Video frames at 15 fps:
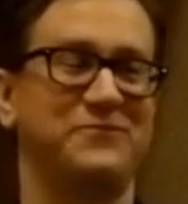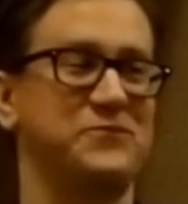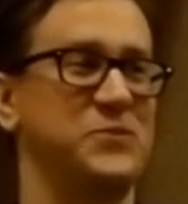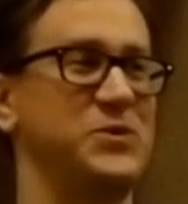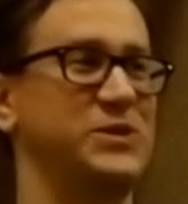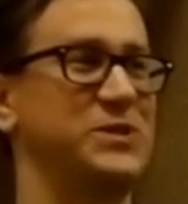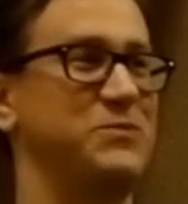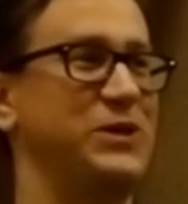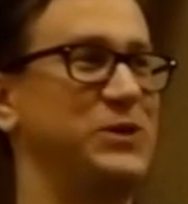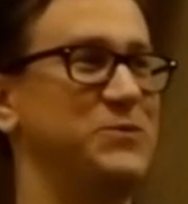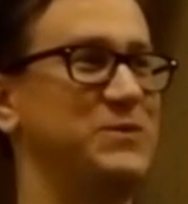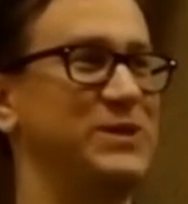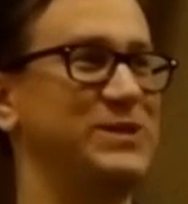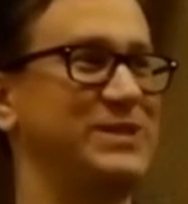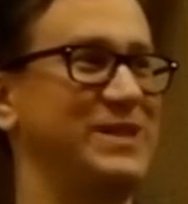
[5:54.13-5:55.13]
there's going to be
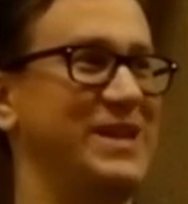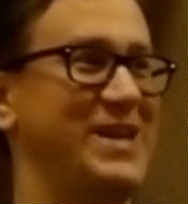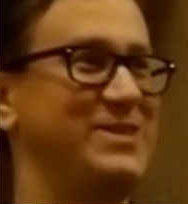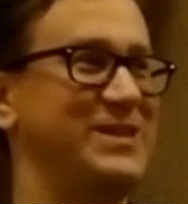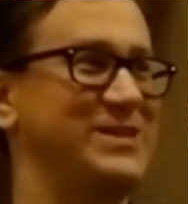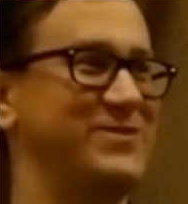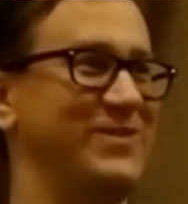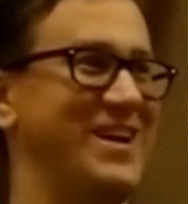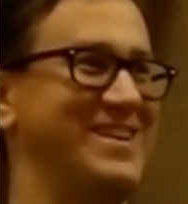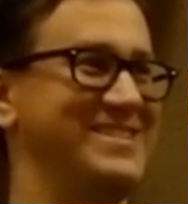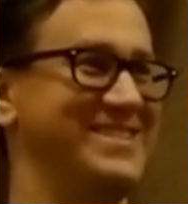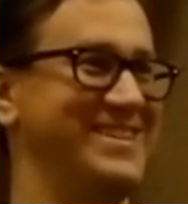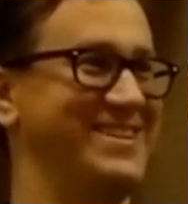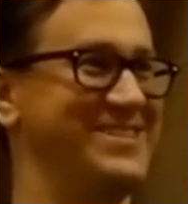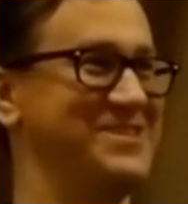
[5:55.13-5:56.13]
humanist and atheist flyers
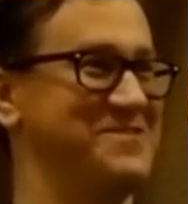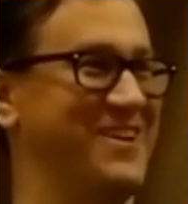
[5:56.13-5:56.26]
in there too.